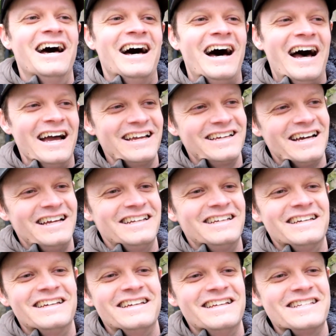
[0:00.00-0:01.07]

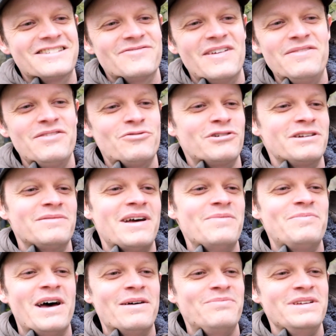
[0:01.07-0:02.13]
it's maybe one of my
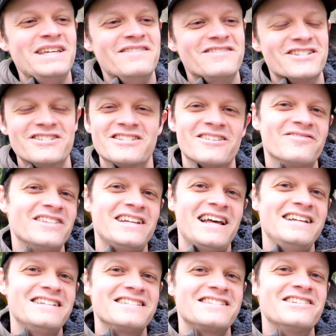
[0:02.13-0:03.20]
pet peeves or something
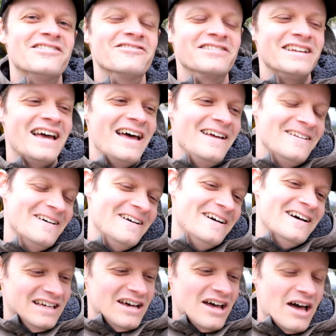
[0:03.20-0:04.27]
I just don't get.
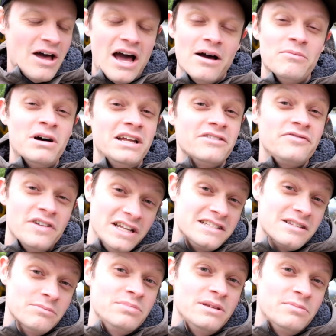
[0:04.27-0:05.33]
I might
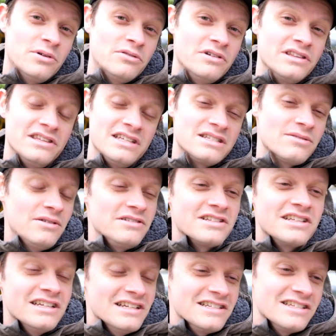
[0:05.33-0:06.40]
offend some people with this, so I'm
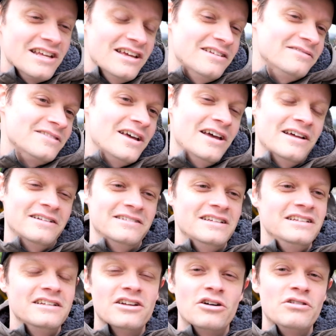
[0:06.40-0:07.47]
just going to say it.
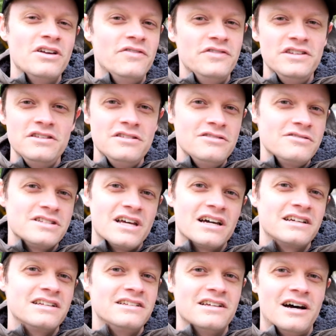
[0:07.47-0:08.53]
And, if you use
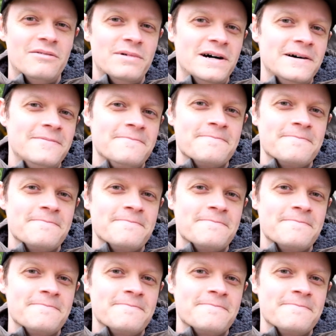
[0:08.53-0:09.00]
akadama,